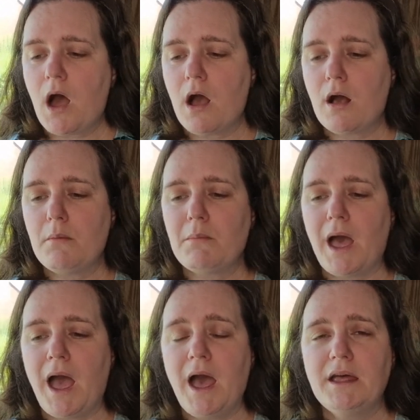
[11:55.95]
Um,
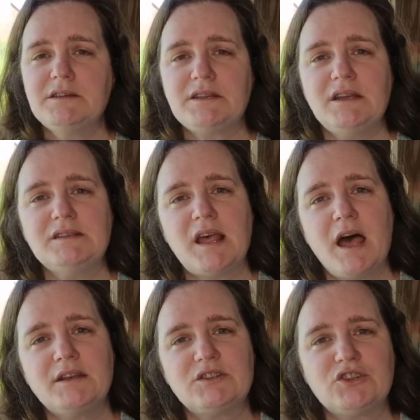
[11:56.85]
and he's
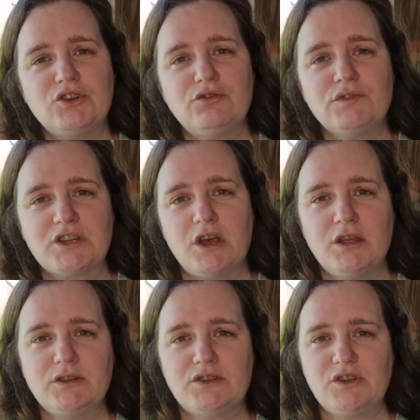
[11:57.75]
had to
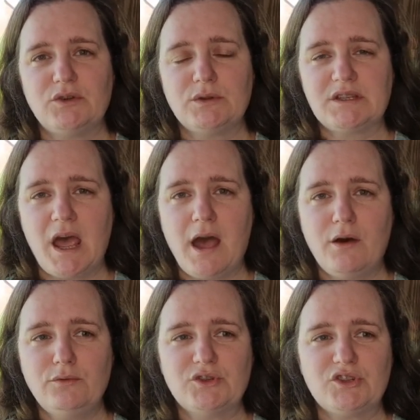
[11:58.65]
return to
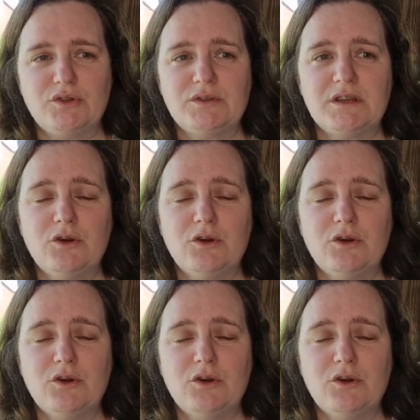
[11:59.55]
town to